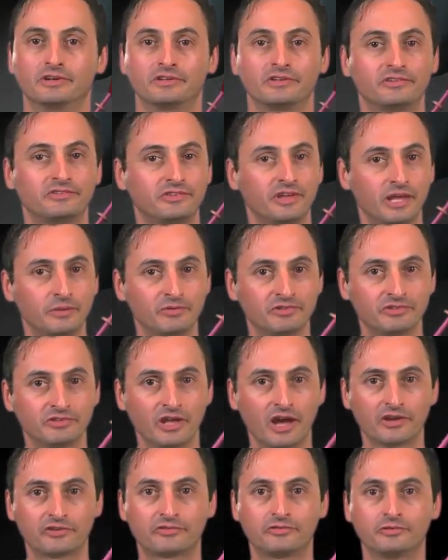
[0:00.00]
The same is
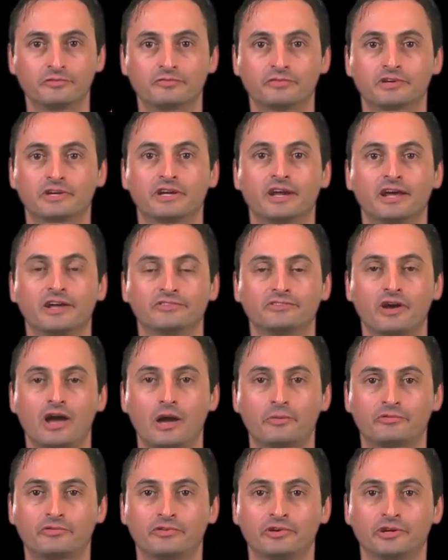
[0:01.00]
not true for canals
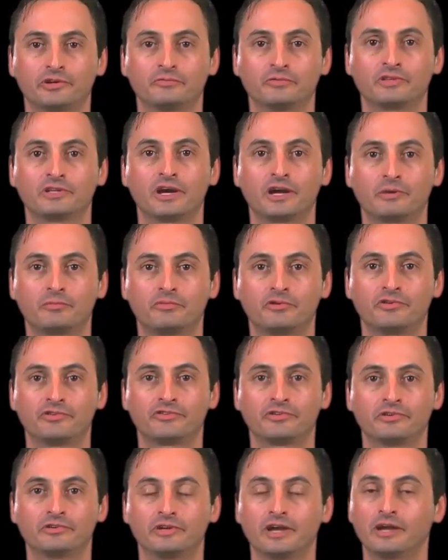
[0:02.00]
obturated with gutta
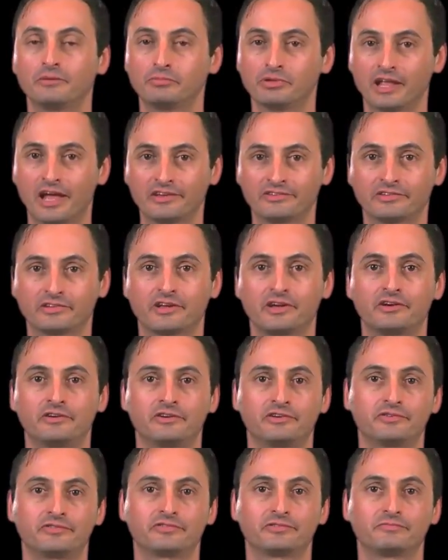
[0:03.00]
percha and plastic
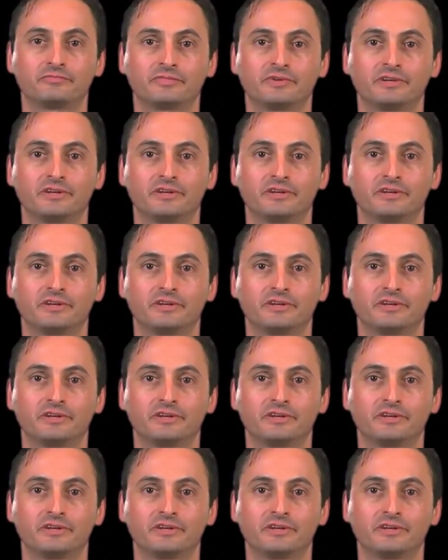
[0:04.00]
carriers.